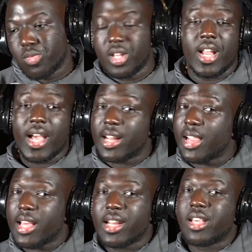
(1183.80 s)
And I got a
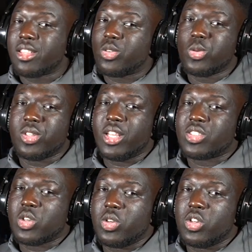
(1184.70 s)
lot of other cool things
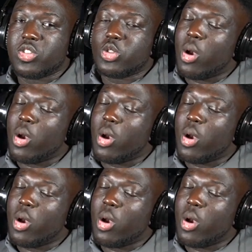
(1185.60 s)
going on, too.